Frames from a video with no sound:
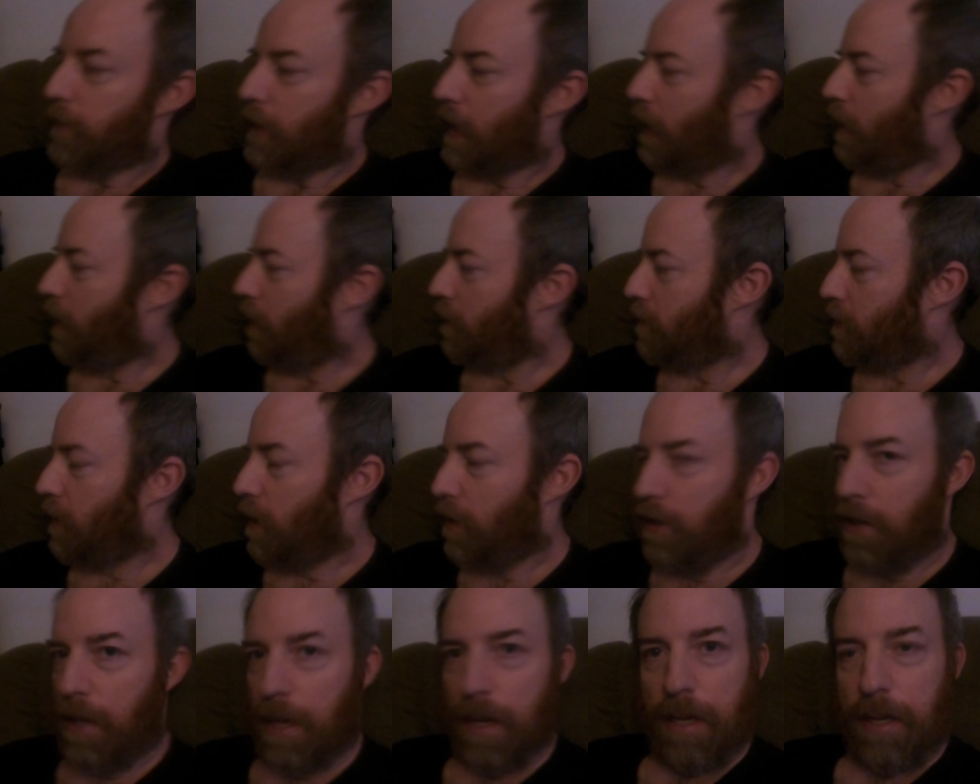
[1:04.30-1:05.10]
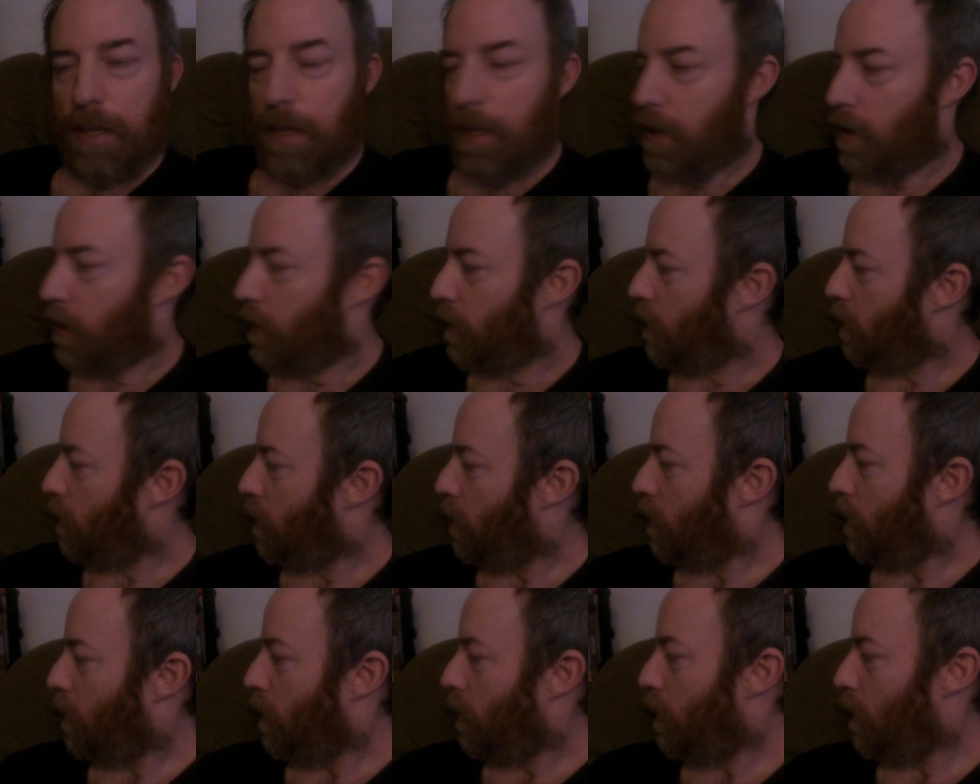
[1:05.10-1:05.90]
And I tell you,
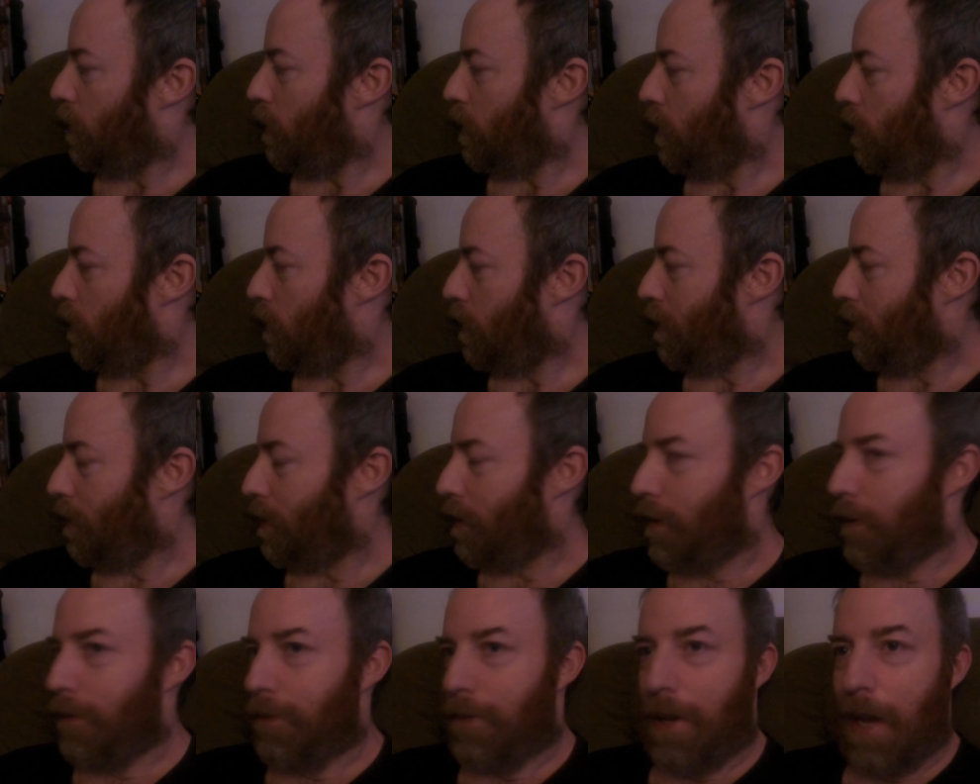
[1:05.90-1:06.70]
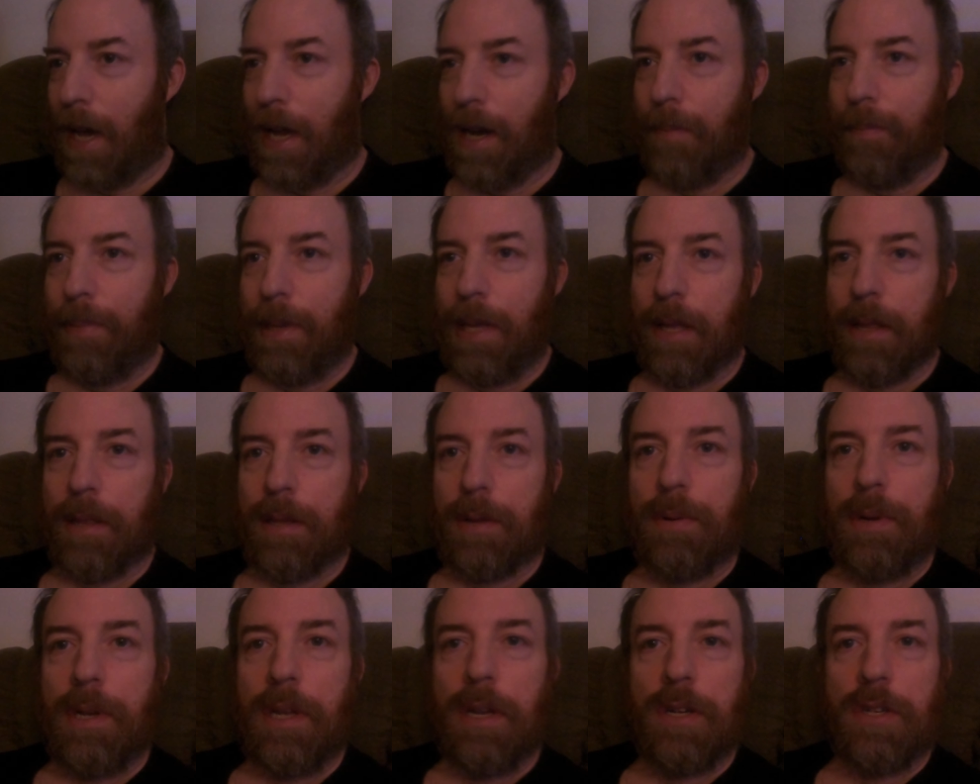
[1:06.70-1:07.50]
you've got to be a
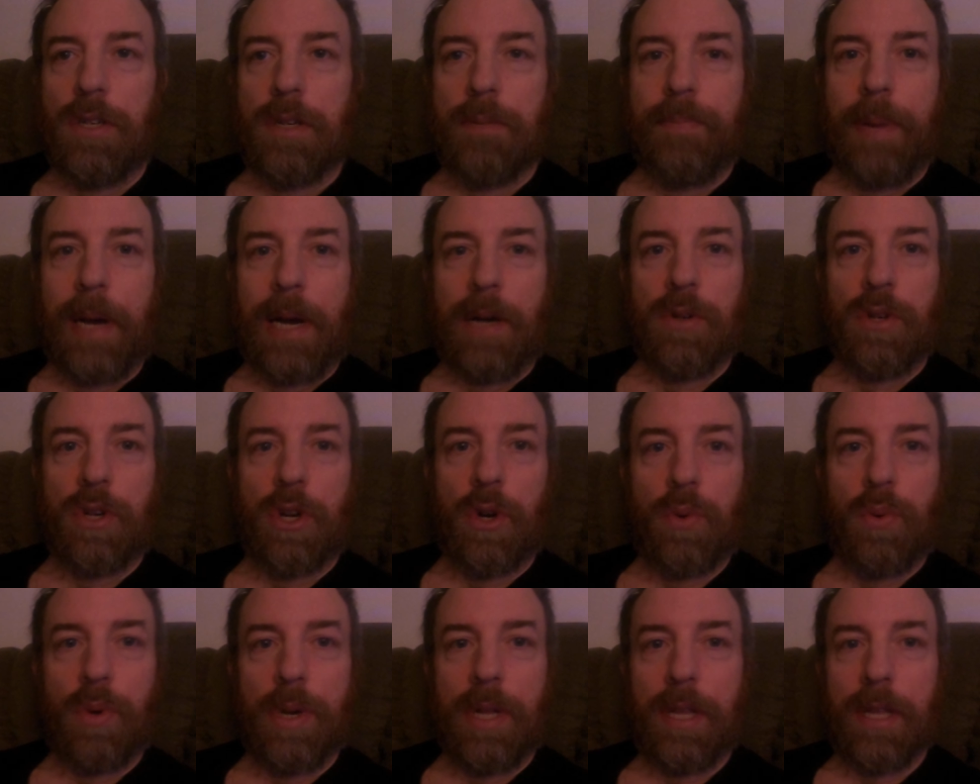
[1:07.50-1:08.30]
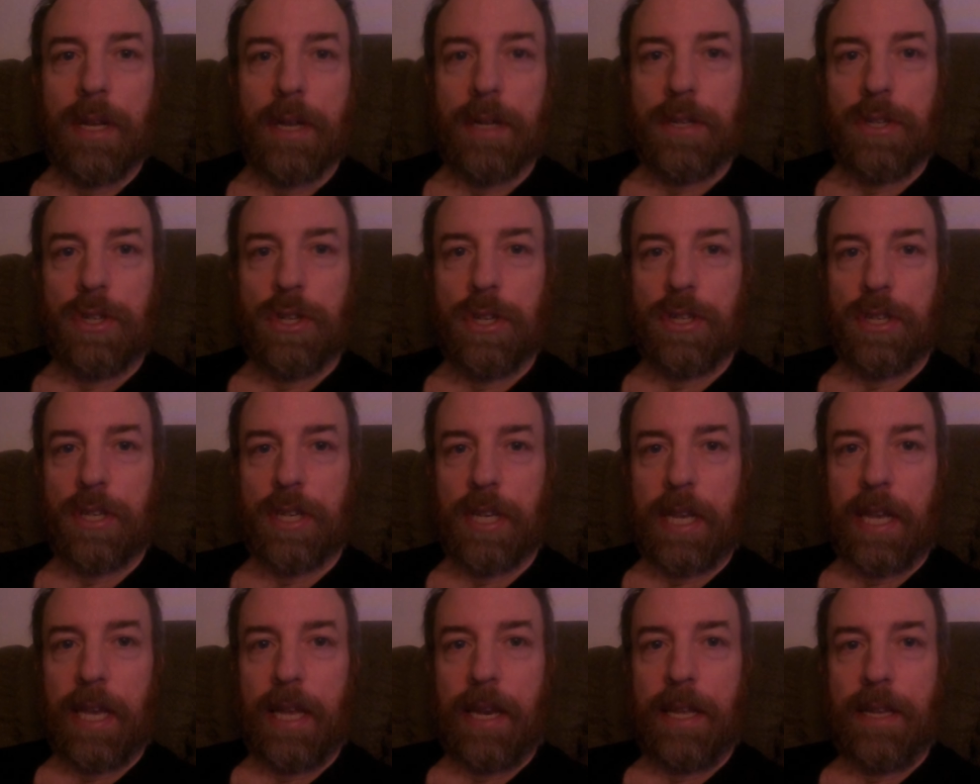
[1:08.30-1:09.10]
300-pound gorilla just to
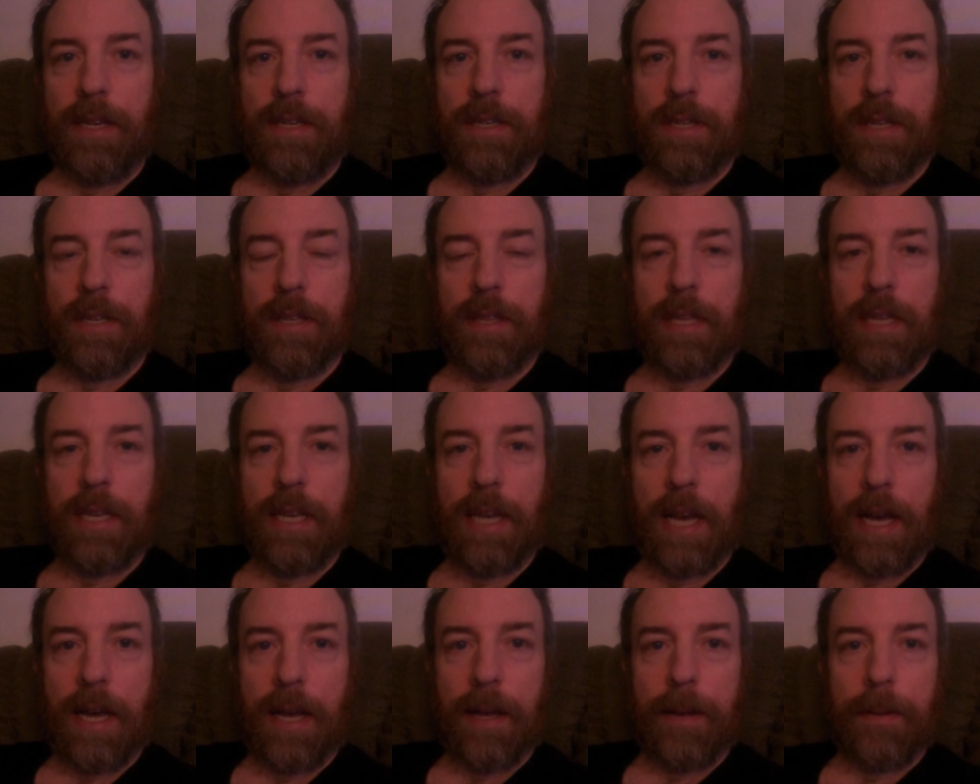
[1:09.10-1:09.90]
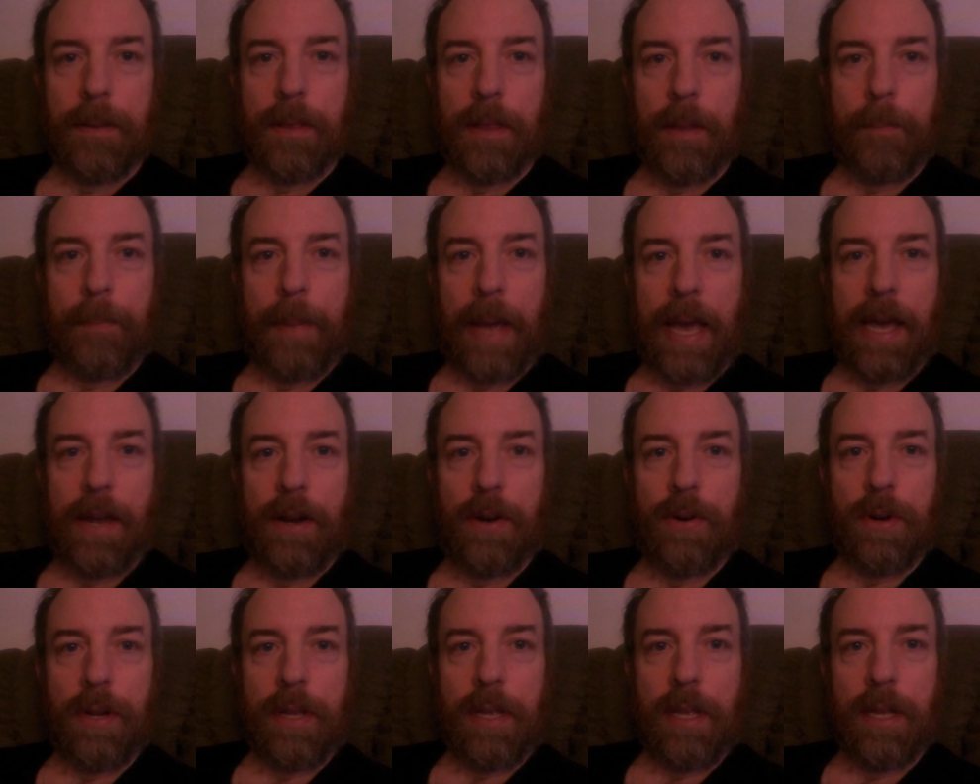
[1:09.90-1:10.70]
get into the
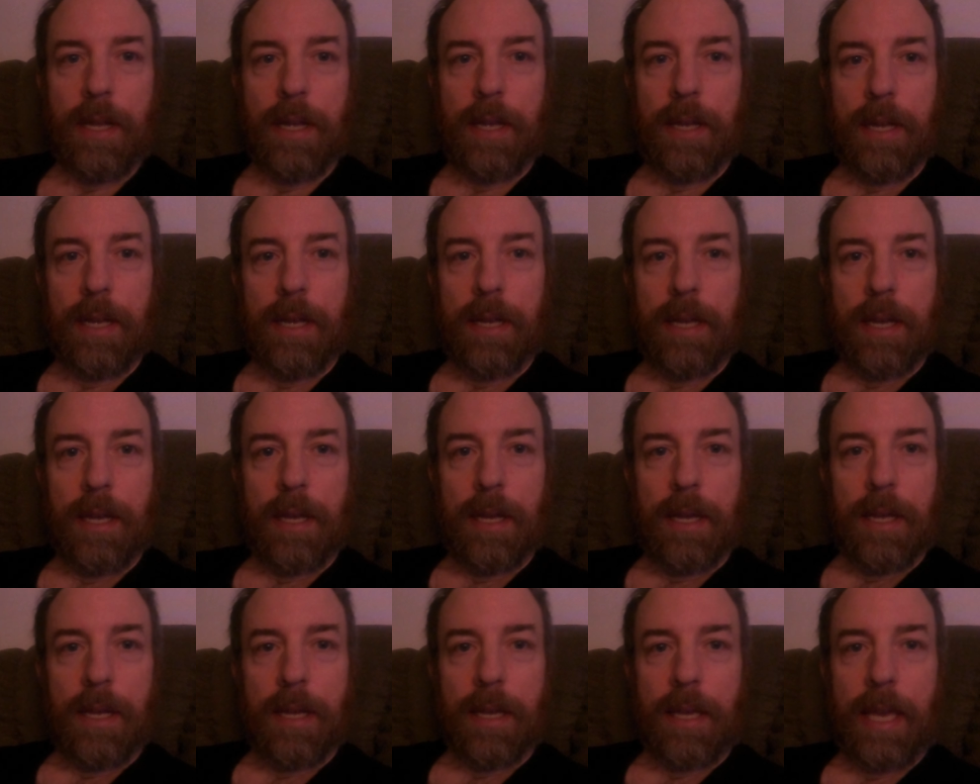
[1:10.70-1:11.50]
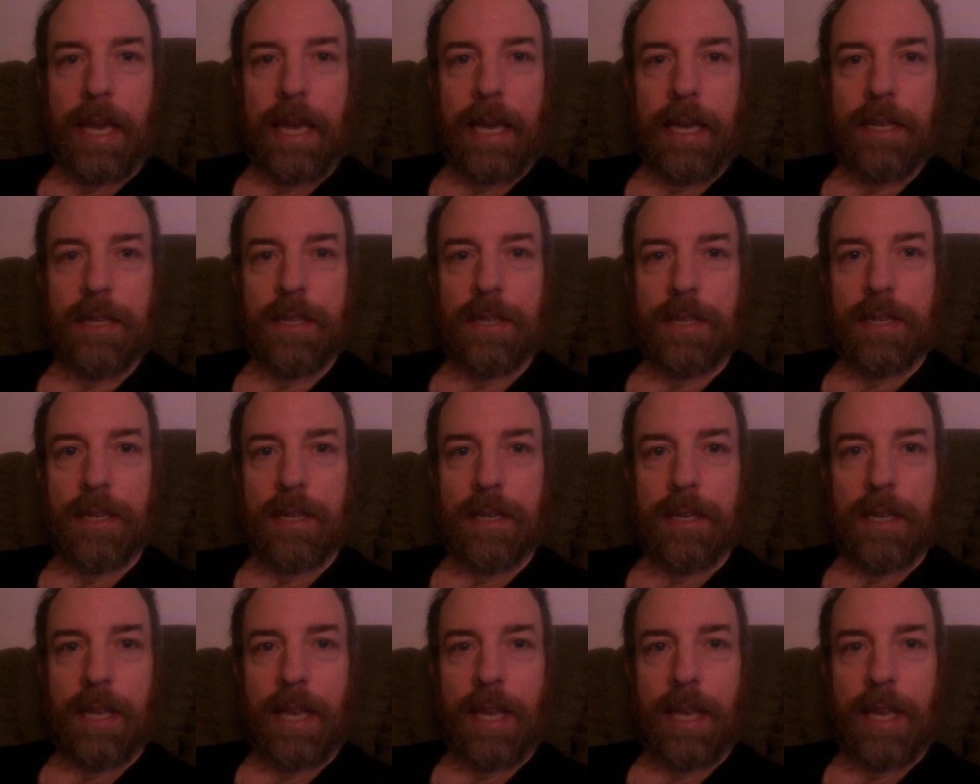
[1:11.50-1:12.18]
battery case.